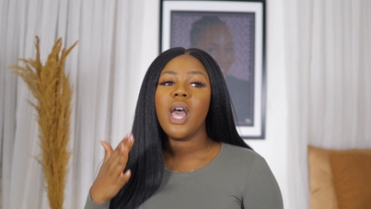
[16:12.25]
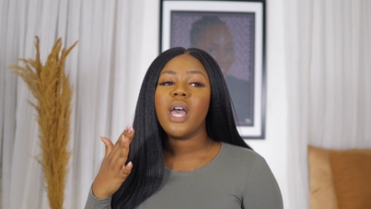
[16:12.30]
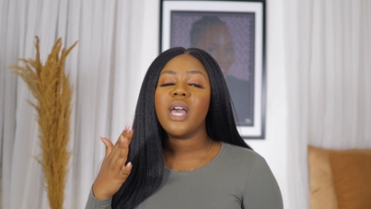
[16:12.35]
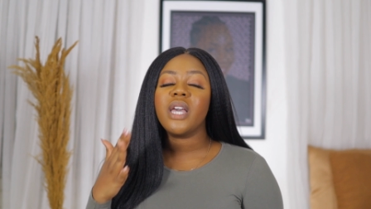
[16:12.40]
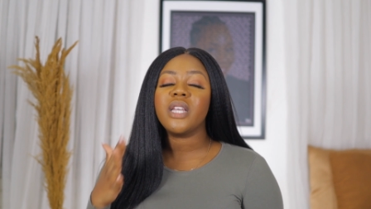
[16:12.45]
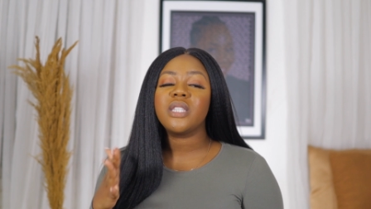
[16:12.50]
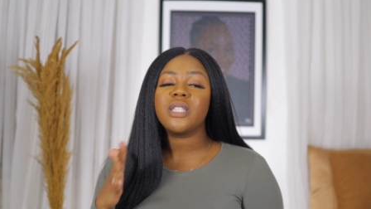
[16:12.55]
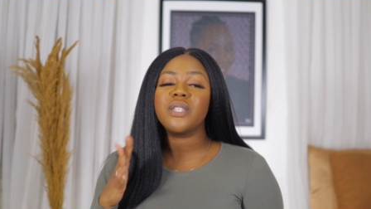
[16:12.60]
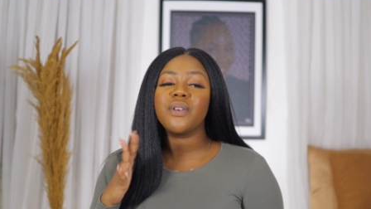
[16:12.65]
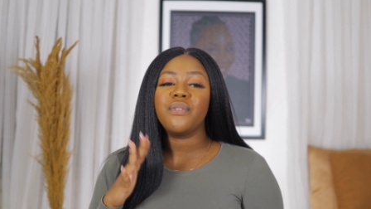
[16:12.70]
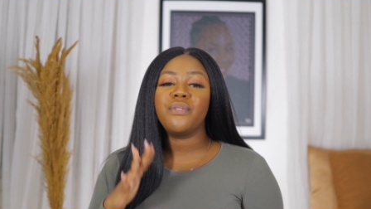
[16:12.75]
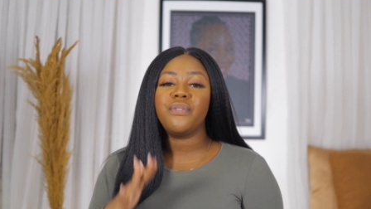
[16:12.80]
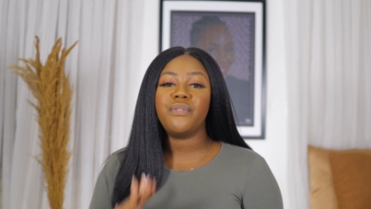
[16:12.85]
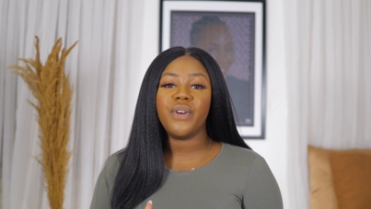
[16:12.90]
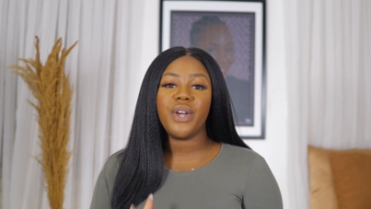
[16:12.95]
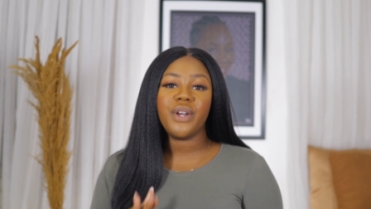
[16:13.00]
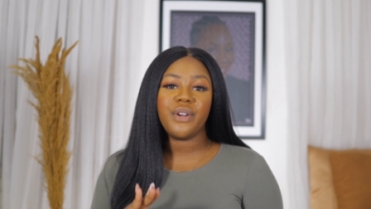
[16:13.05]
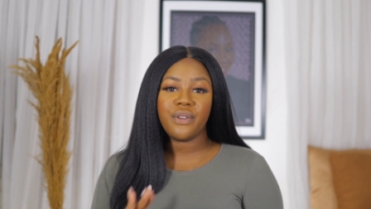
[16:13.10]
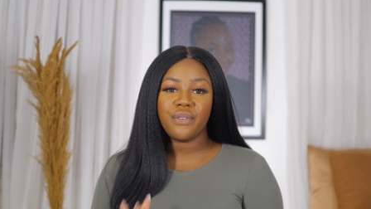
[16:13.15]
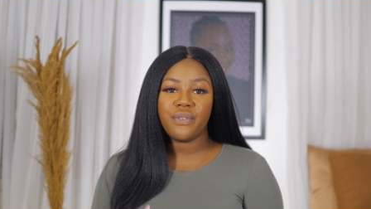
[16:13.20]
it's a
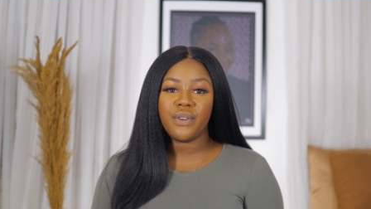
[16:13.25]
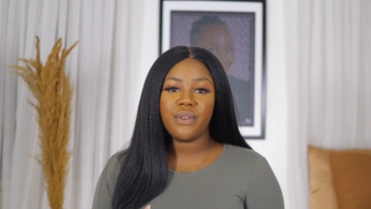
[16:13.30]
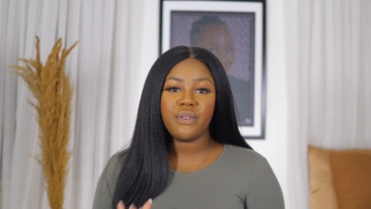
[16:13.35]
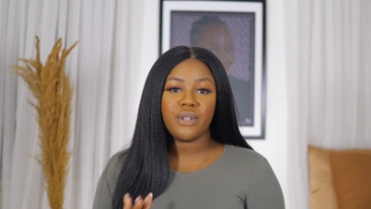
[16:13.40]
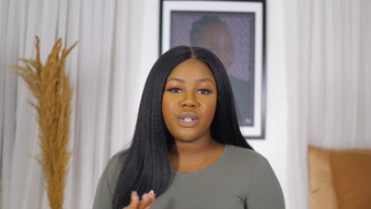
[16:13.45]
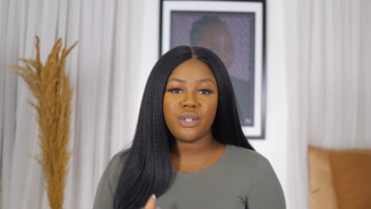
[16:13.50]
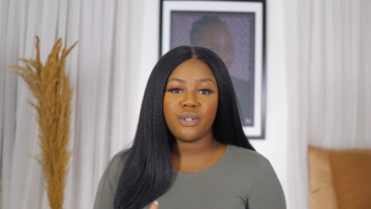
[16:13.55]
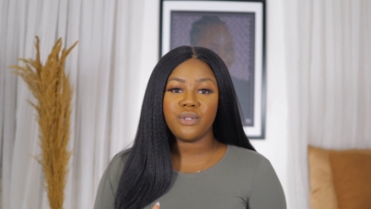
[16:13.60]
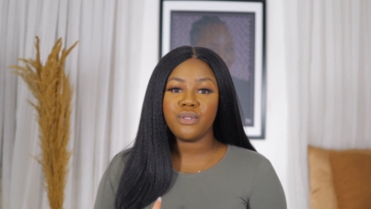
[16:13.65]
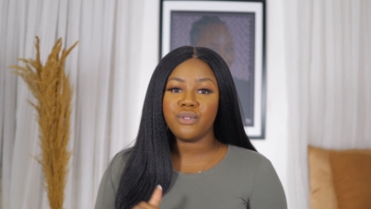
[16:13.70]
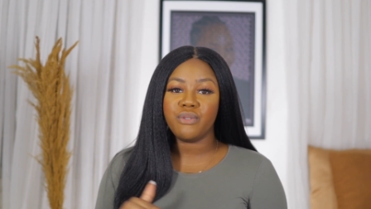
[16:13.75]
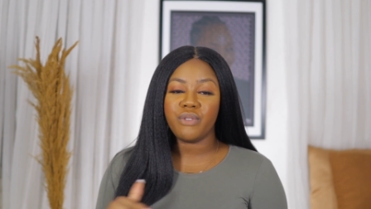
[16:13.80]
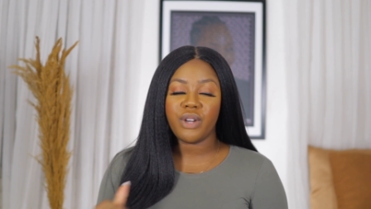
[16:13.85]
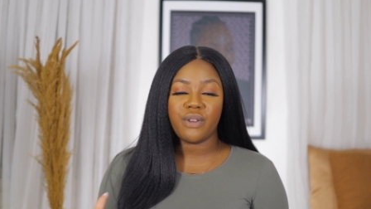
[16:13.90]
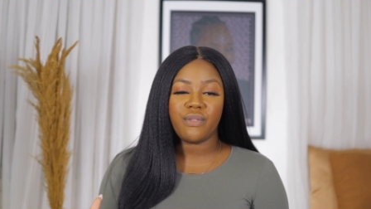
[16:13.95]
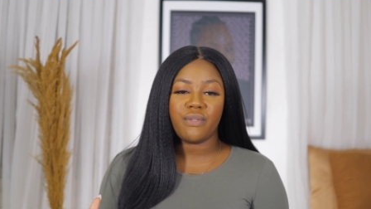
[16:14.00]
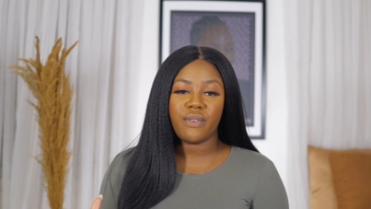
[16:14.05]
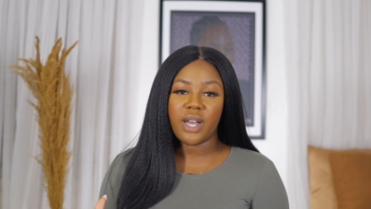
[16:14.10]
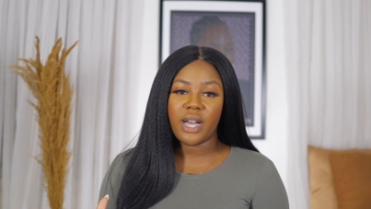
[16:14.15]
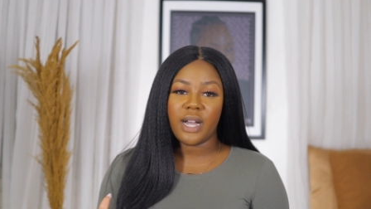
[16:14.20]
very, very huge
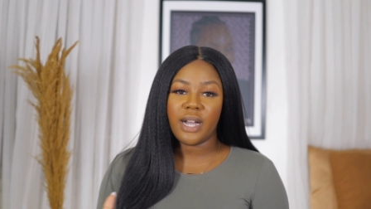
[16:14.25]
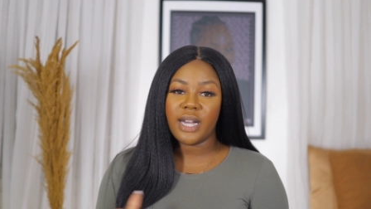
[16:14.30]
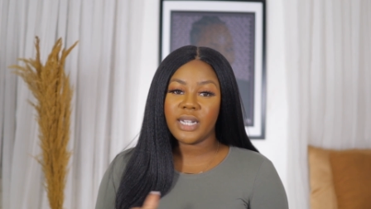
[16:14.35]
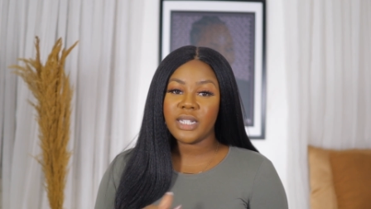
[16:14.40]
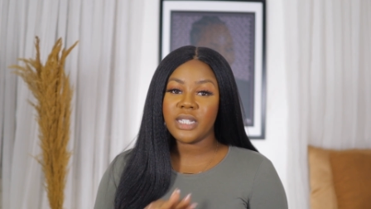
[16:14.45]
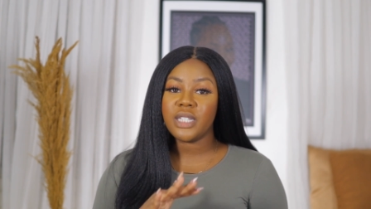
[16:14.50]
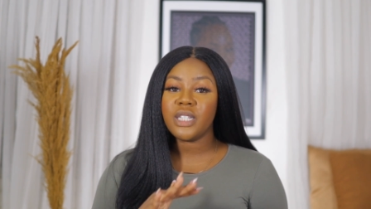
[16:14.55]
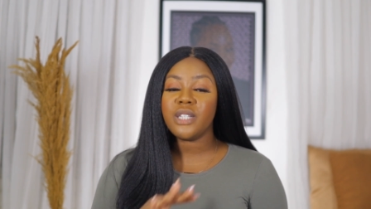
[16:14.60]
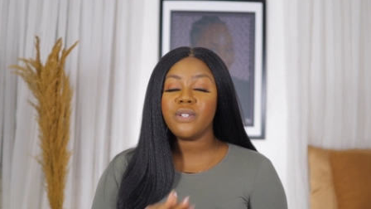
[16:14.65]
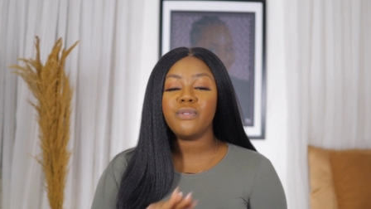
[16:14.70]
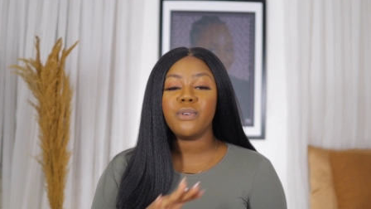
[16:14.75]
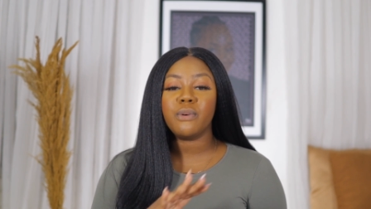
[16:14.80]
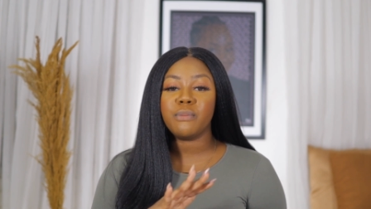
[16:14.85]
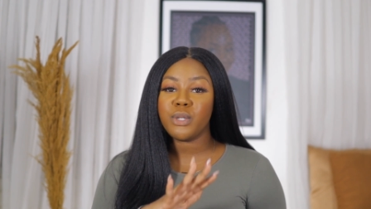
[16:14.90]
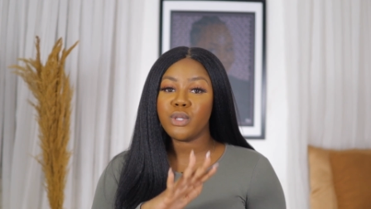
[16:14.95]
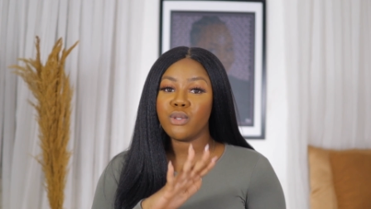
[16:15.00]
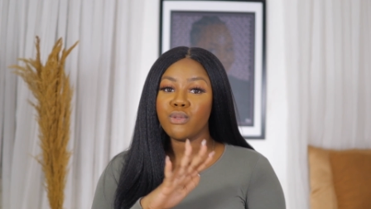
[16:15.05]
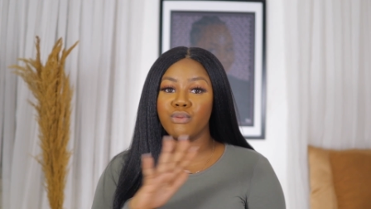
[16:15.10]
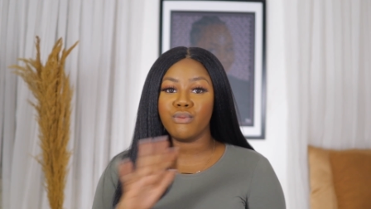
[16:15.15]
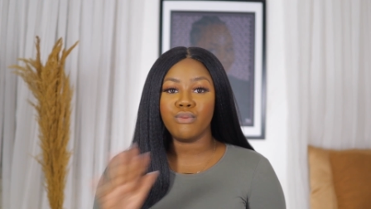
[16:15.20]
red flag and a need for
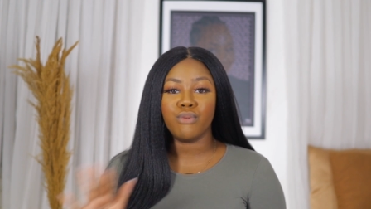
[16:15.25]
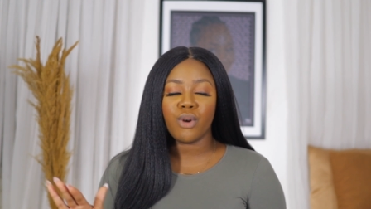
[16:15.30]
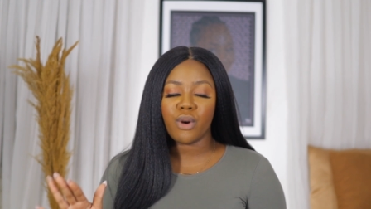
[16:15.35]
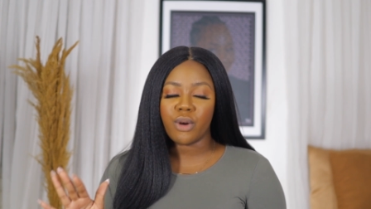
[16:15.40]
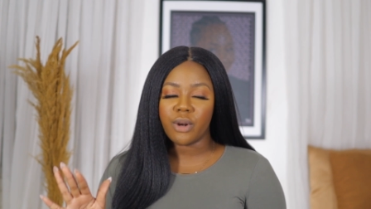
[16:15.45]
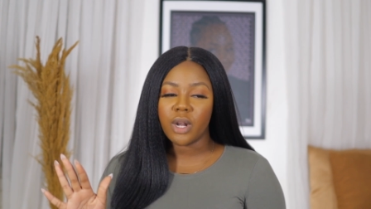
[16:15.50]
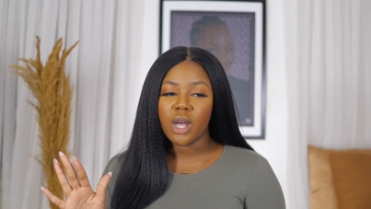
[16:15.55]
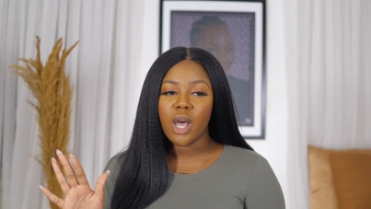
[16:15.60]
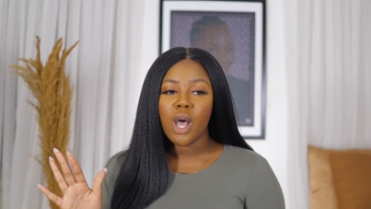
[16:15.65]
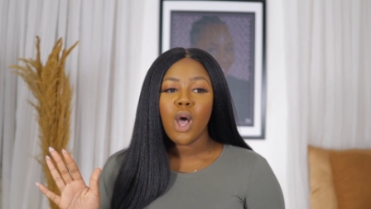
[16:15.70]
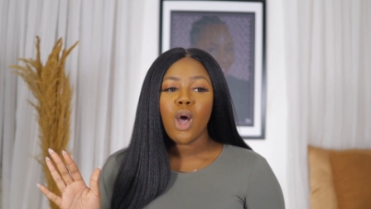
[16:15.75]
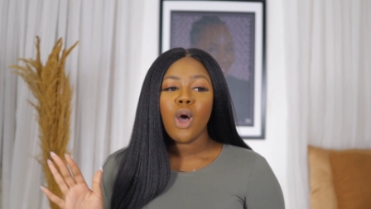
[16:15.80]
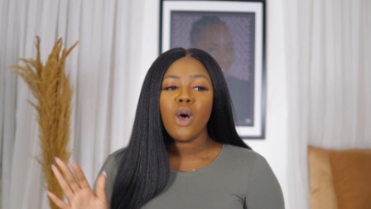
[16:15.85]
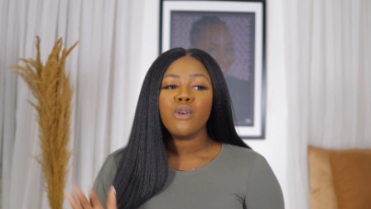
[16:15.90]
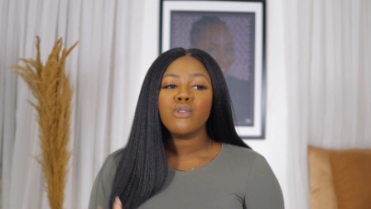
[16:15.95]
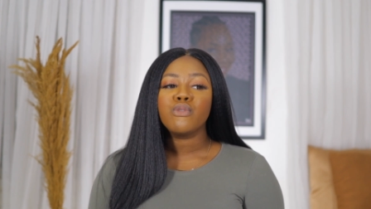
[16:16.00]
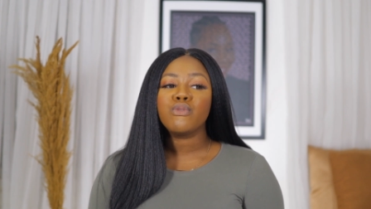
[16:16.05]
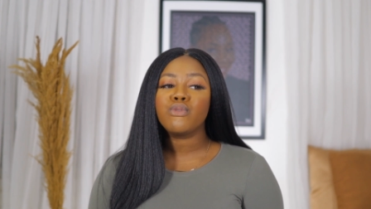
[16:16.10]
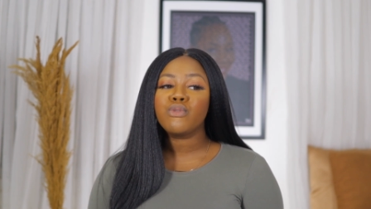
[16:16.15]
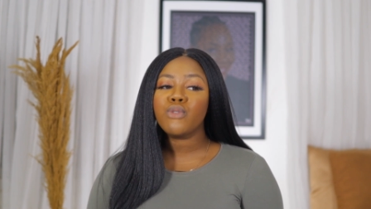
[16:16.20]
me to run.
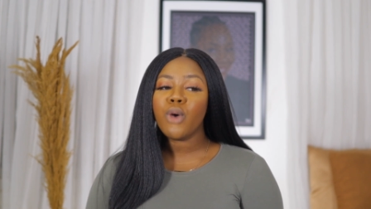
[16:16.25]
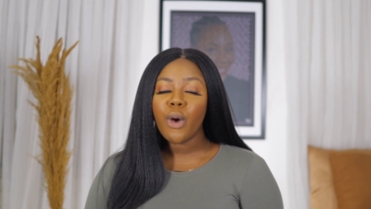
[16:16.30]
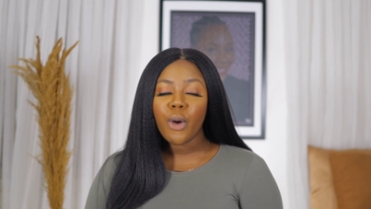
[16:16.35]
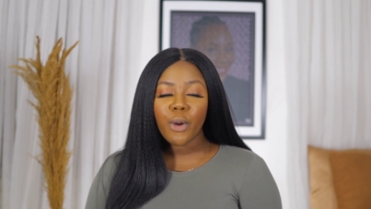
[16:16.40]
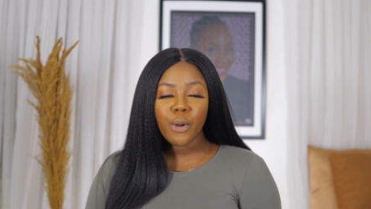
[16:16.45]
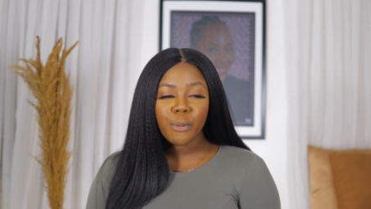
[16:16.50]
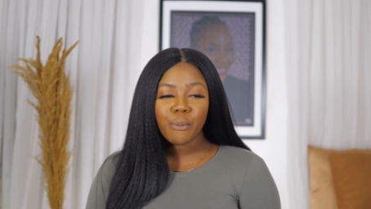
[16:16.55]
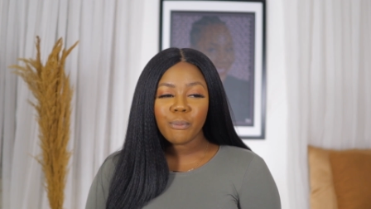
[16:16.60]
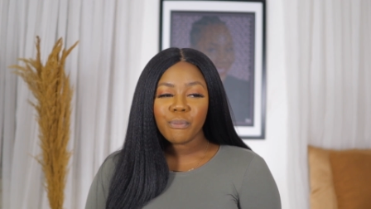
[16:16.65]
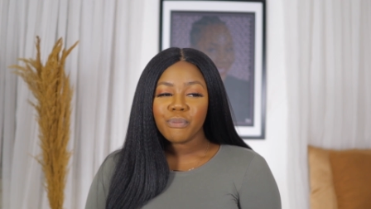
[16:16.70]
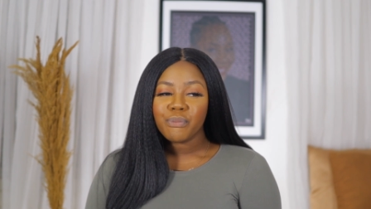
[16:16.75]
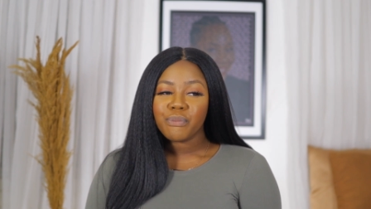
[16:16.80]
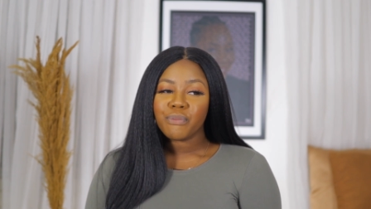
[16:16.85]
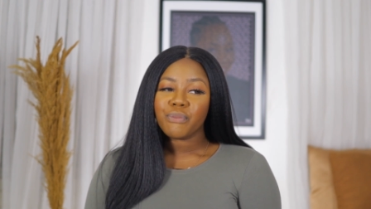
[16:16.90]
So